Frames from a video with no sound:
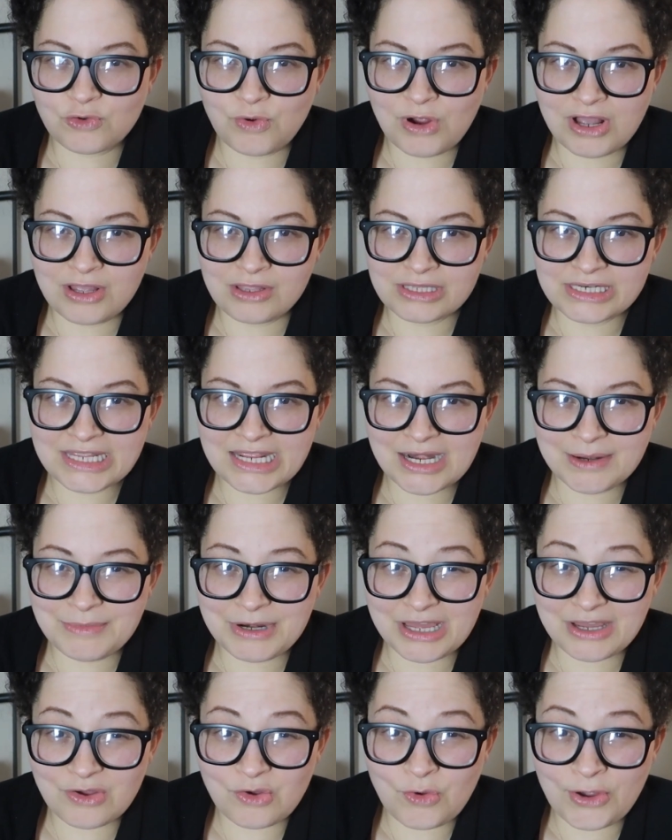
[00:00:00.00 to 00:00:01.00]
quality and I'm
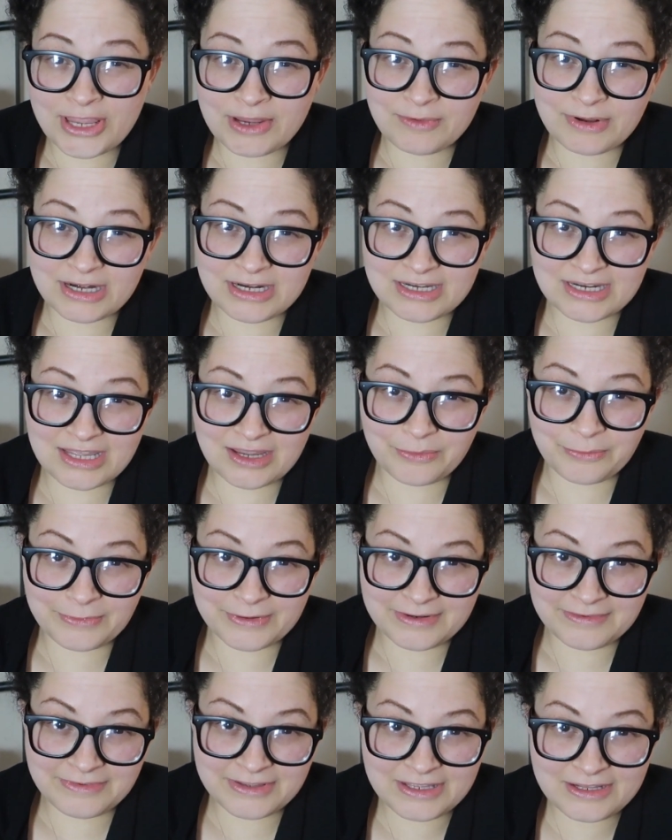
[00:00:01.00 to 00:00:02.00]
not quite ready to get
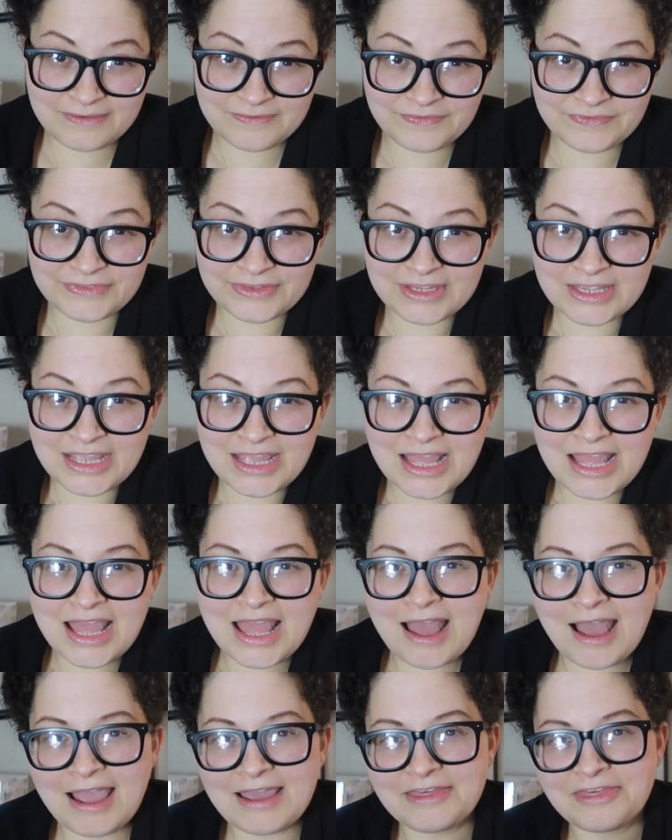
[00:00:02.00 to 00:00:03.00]
rid of it,
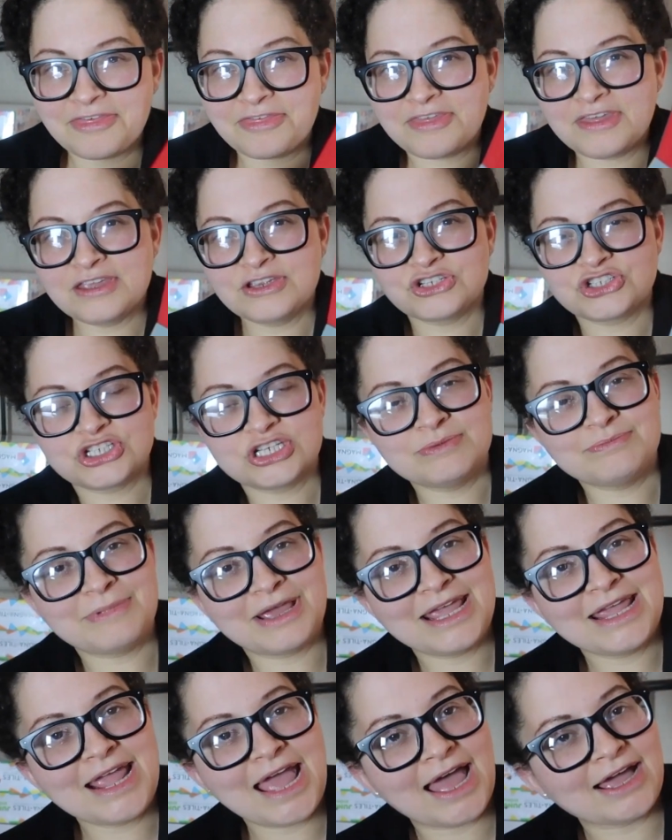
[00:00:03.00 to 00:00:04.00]
I think she
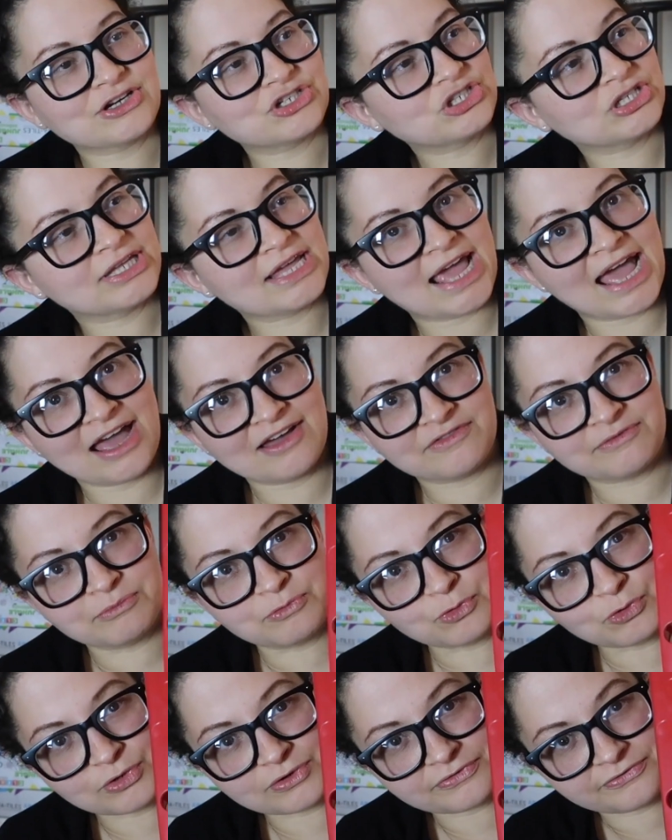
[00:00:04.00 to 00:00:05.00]
may actually have
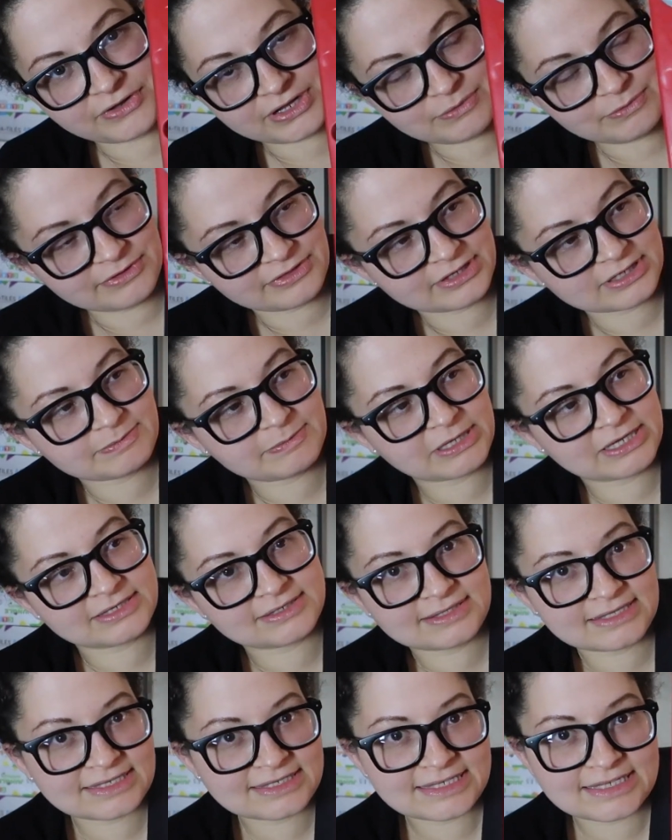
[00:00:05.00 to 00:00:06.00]
more fun with this
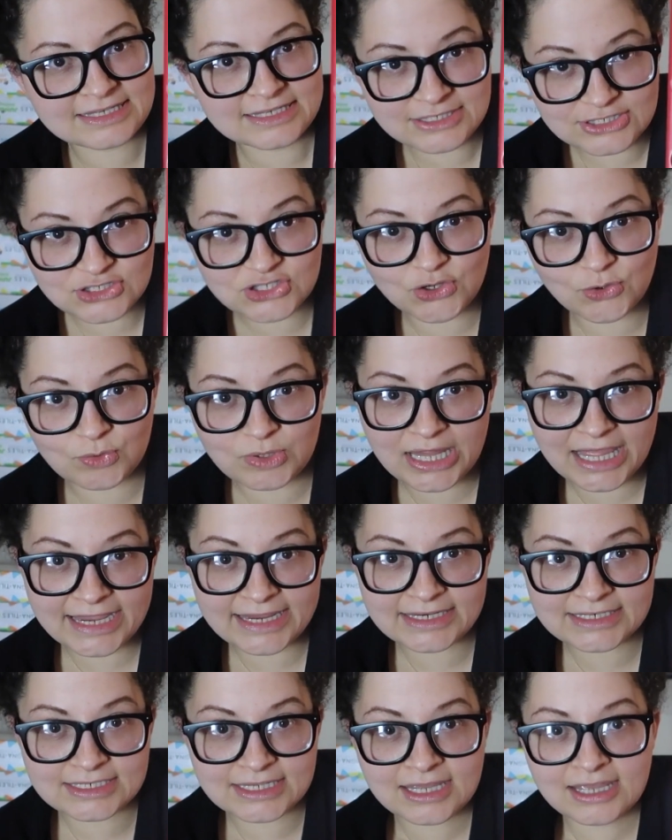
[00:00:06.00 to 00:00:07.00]
because this is so
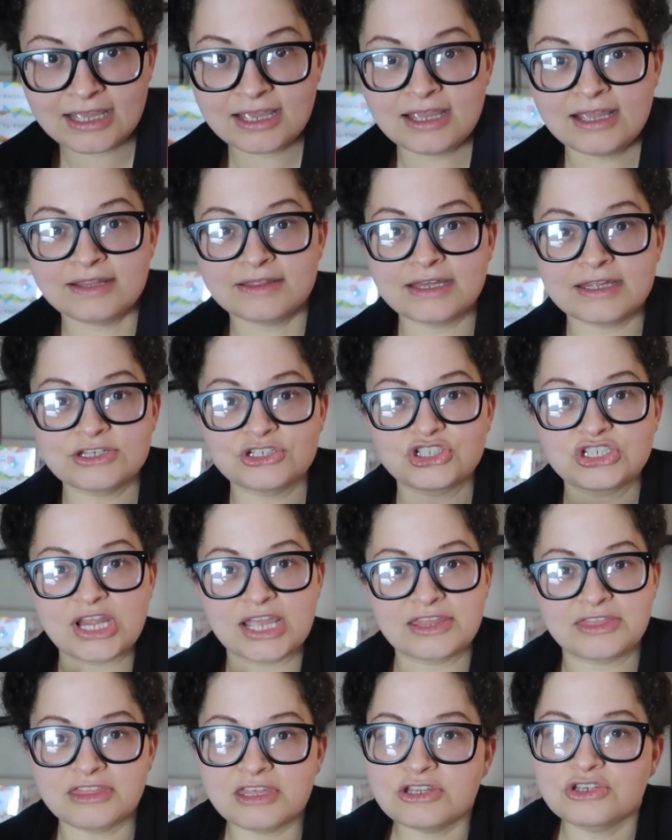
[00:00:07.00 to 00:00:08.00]
light that
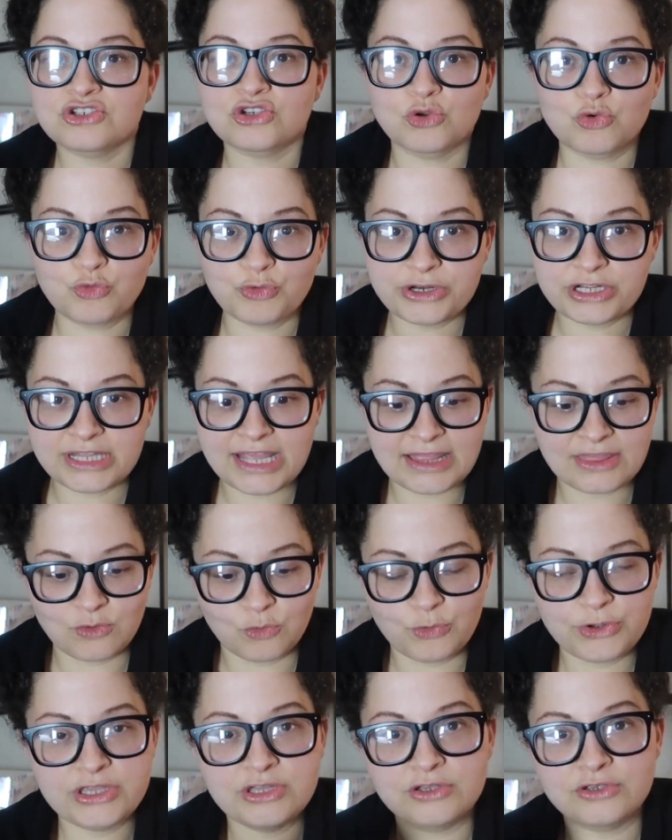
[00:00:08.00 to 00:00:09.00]
I think she'll really, and the
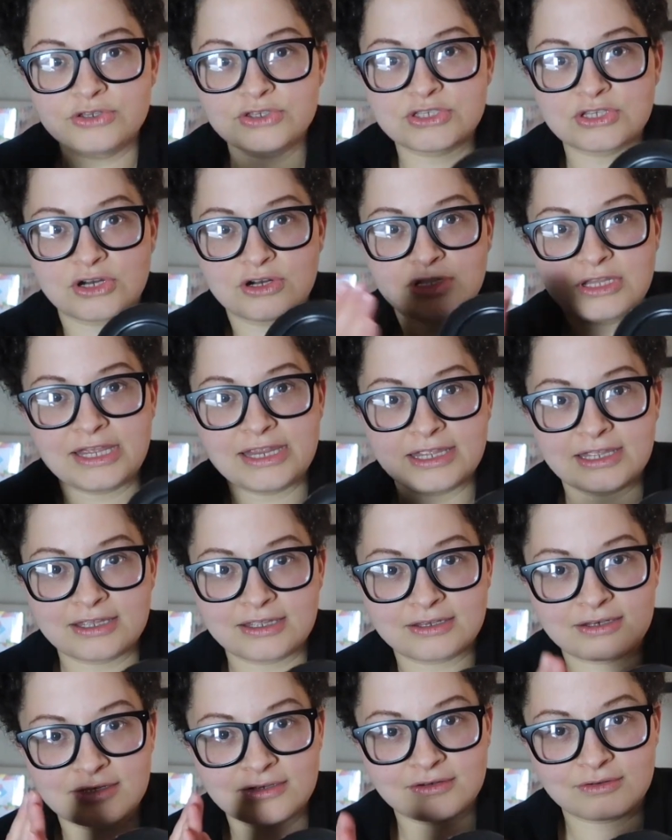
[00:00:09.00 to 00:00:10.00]
wheels are like,
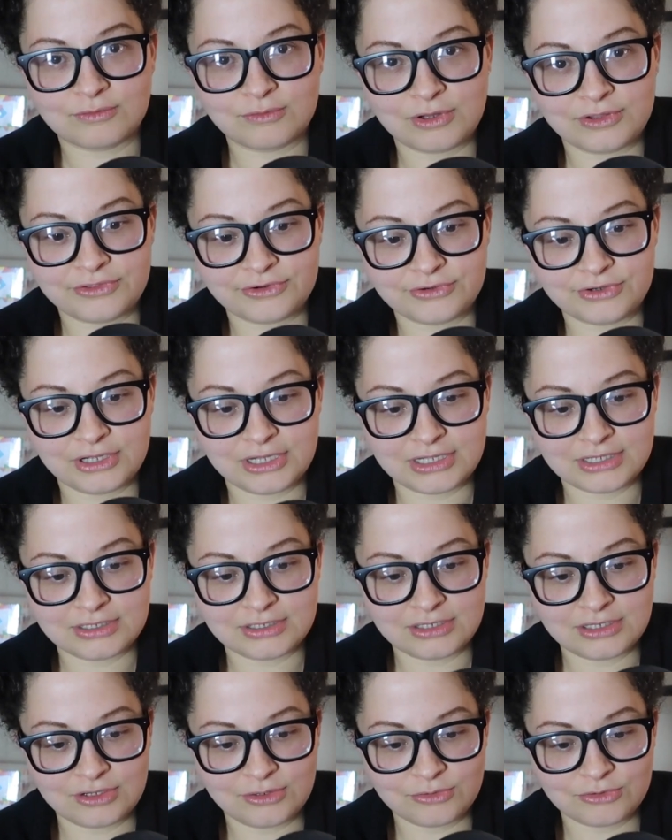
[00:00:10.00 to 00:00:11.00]
while they're not,
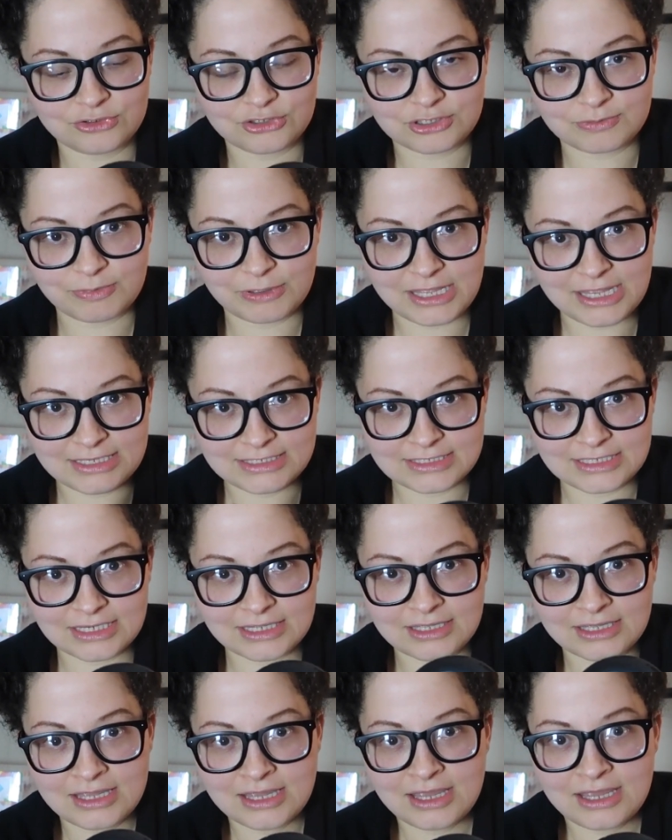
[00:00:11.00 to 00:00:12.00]
you know, they're just
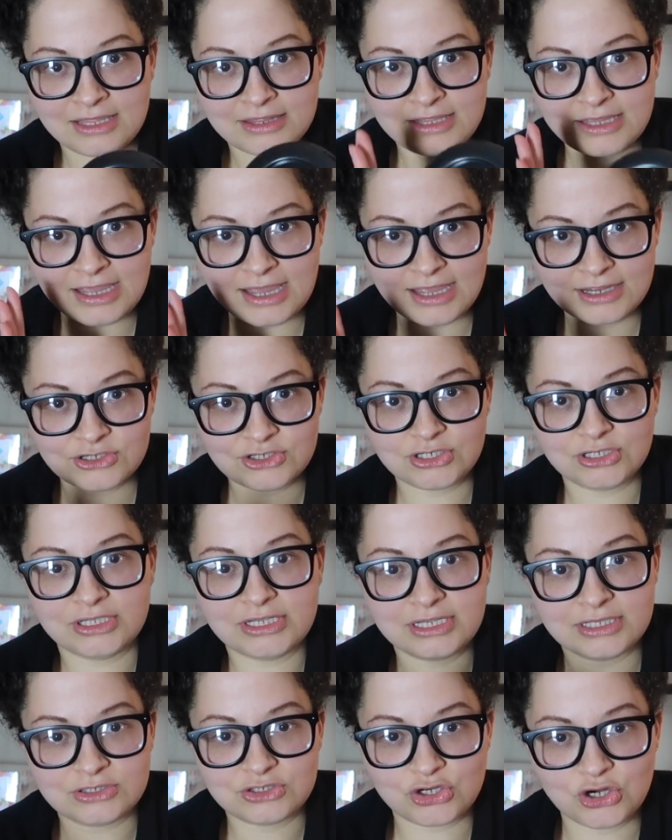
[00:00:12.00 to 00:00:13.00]
plastic, they
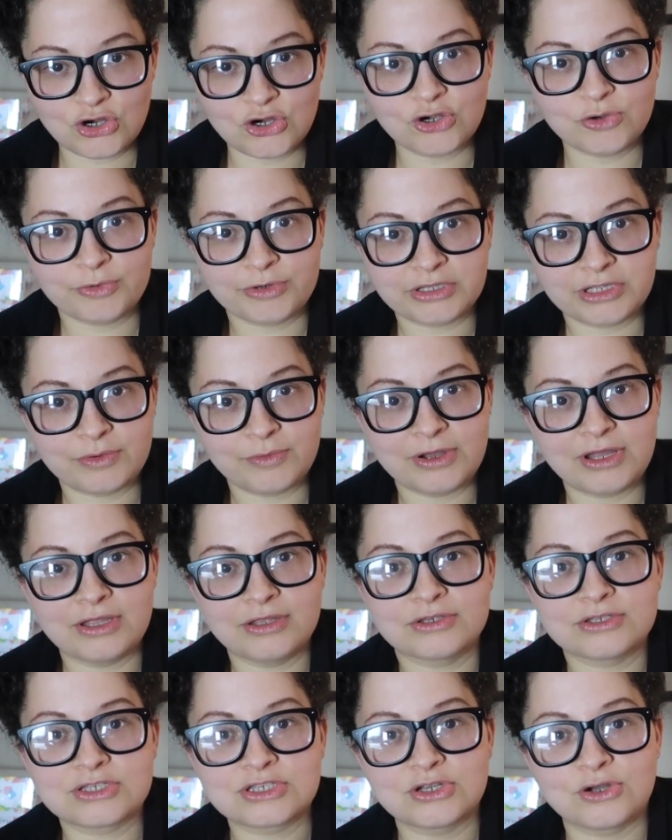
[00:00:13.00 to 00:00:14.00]
actually turn really
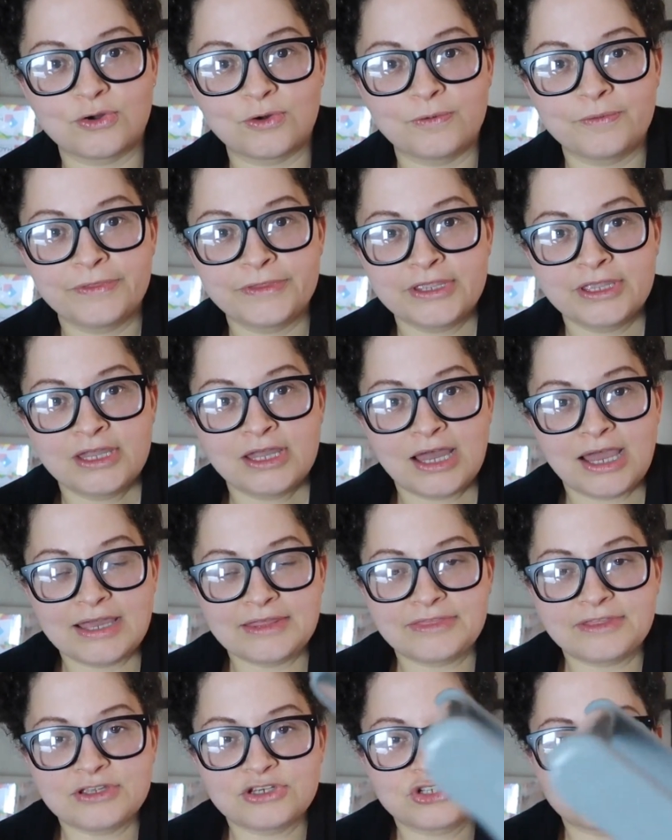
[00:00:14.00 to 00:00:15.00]
well. So I
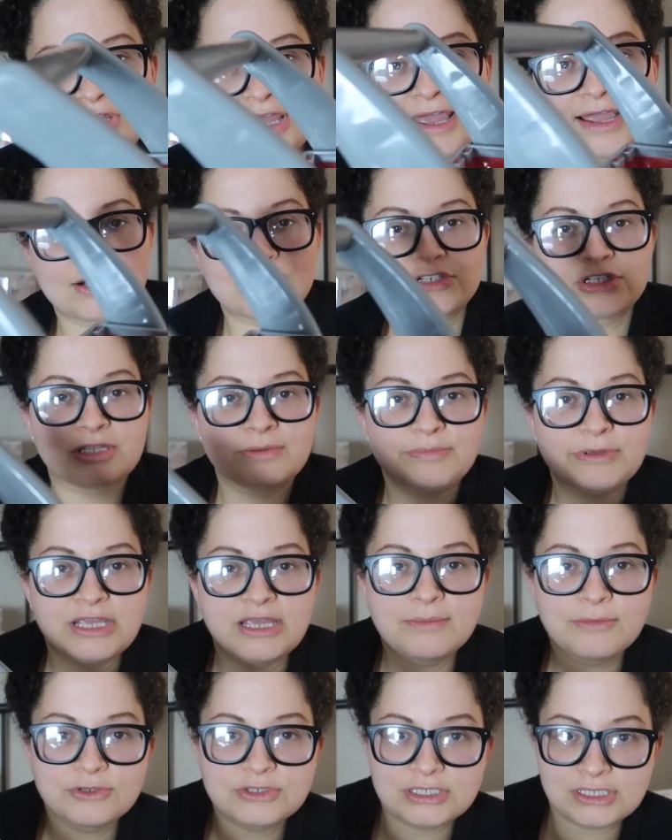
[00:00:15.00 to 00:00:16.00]
think she'll actually be
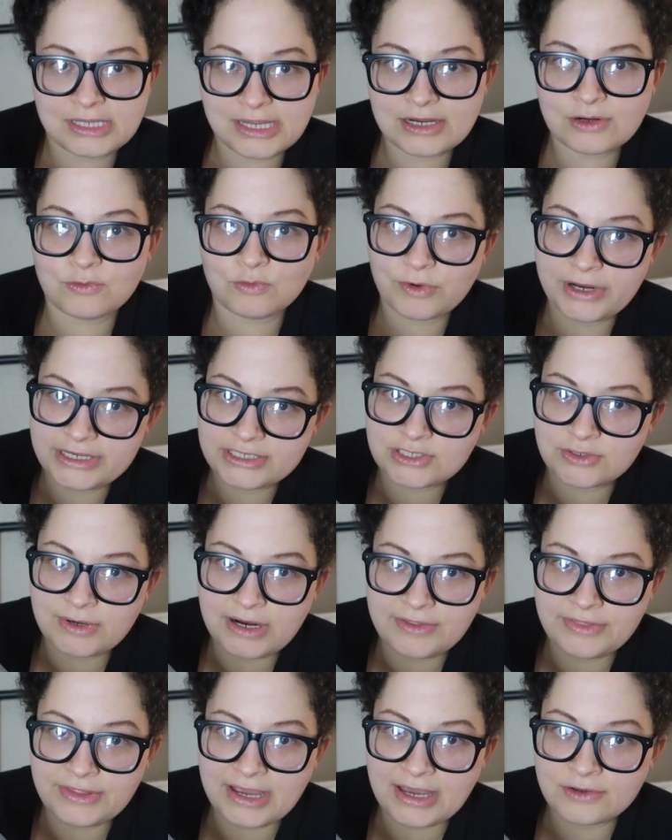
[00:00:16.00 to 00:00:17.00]
able to like race
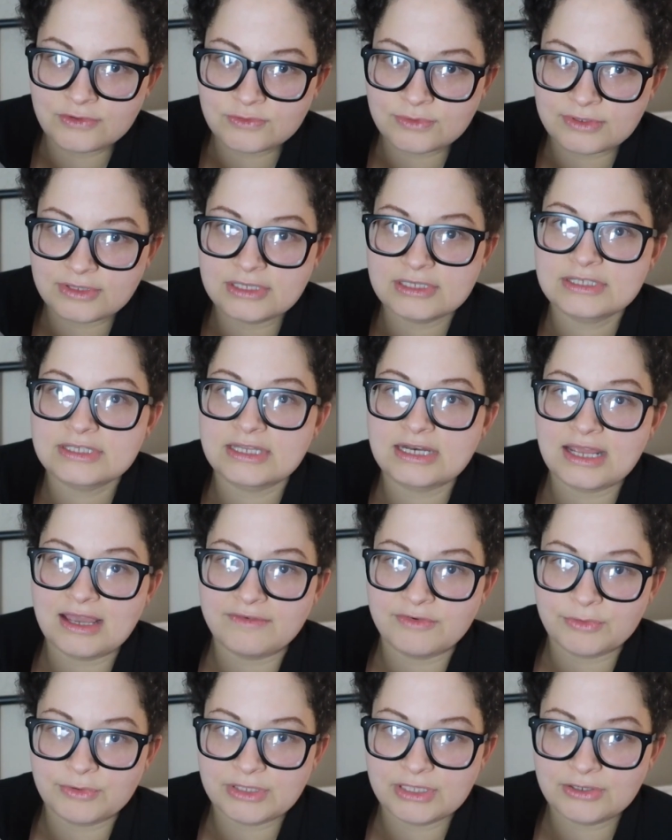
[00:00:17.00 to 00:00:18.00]
around the house with this and
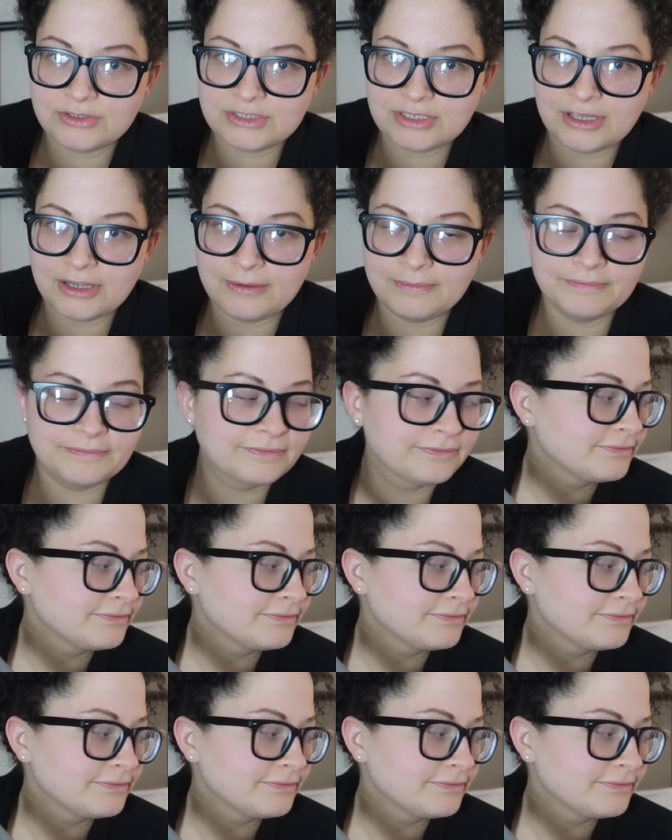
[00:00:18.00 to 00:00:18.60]
have a really good time.